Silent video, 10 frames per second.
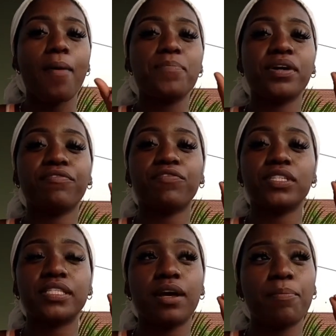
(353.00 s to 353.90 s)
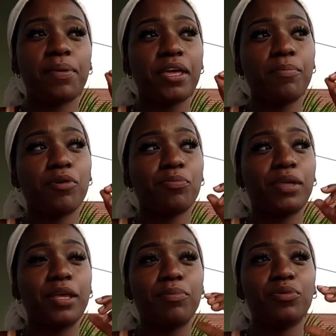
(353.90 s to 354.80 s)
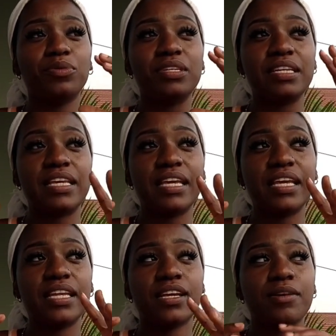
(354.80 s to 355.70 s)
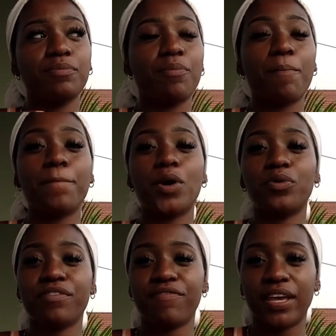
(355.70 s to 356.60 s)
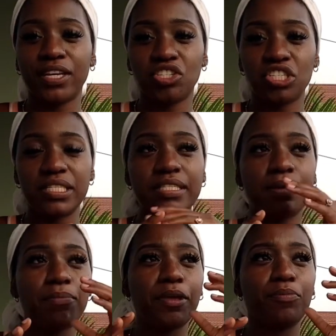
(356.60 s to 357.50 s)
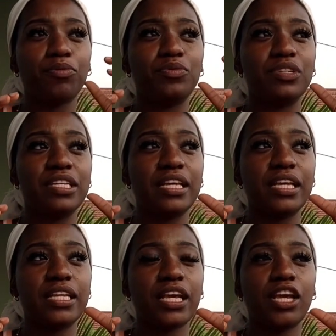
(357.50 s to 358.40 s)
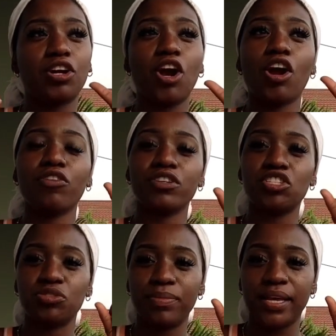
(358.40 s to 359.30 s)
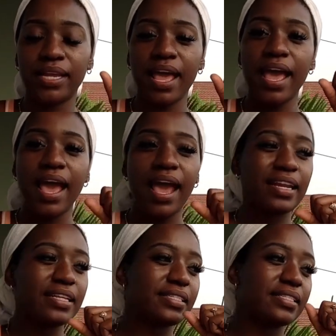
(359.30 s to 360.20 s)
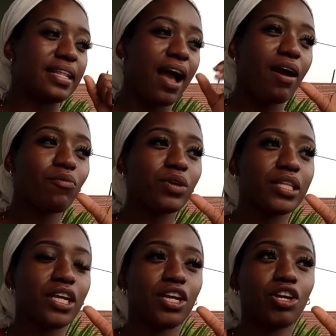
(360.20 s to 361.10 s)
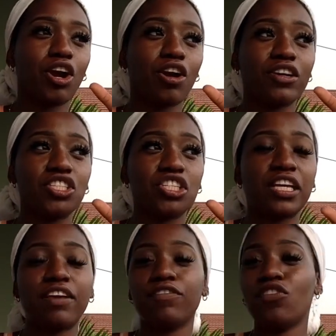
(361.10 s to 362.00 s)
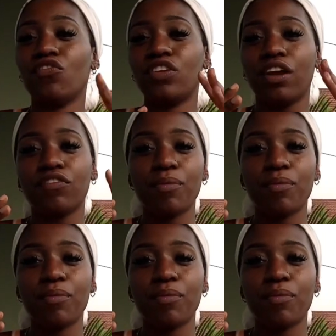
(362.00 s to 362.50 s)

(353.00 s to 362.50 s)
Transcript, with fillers: But for some people, people need motivation, some people need encouragement. And it's not really encouraging if you've never